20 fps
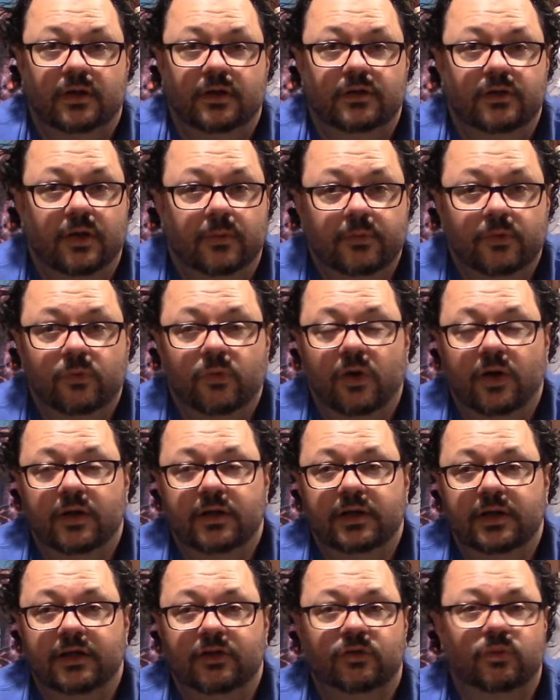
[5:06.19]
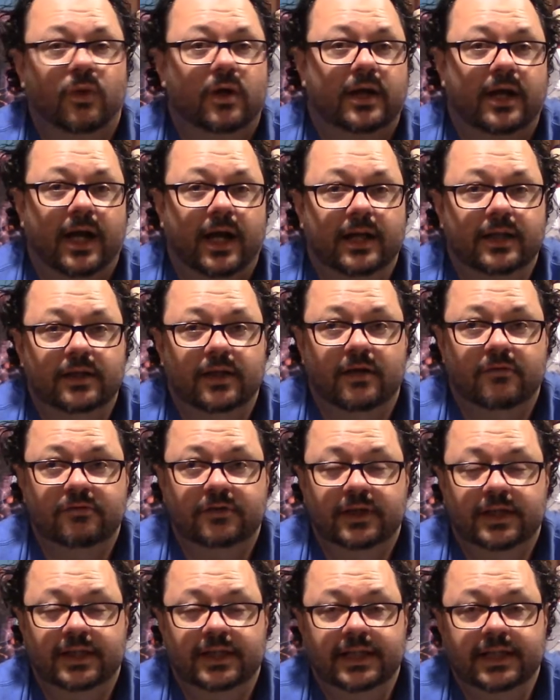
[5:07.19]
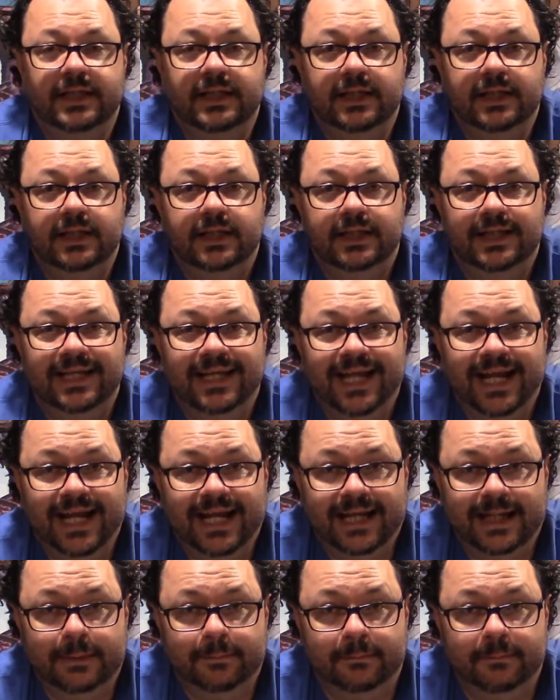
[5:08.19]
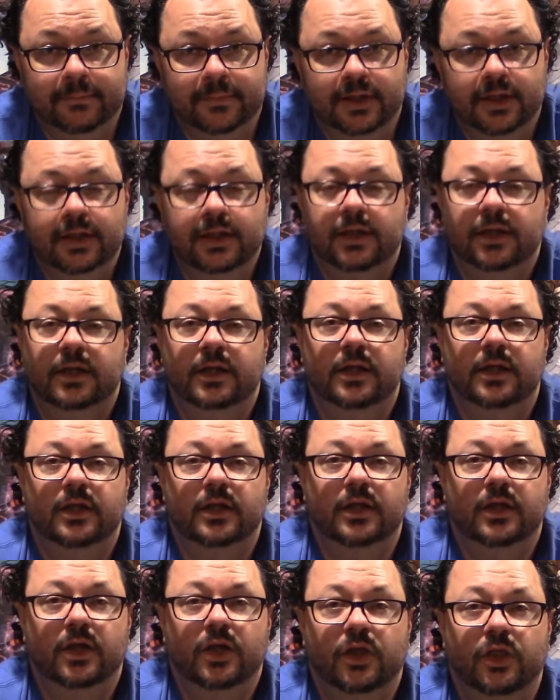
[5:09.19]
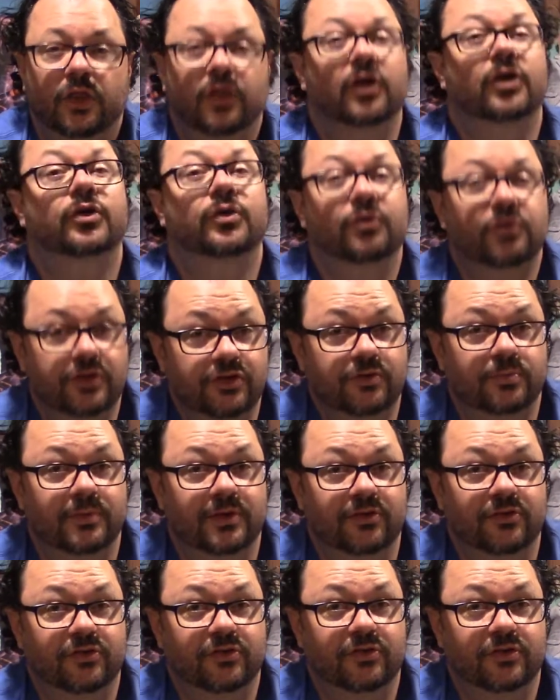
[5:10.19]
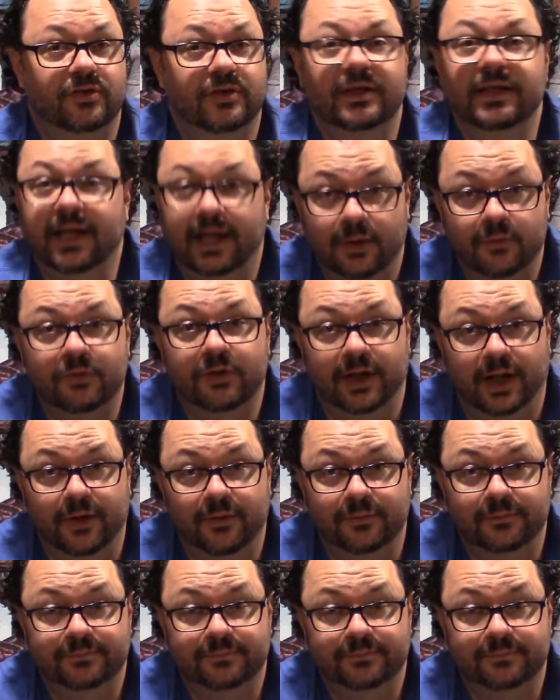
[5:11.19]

Number one is what I lovingly named the Christmas Countdown.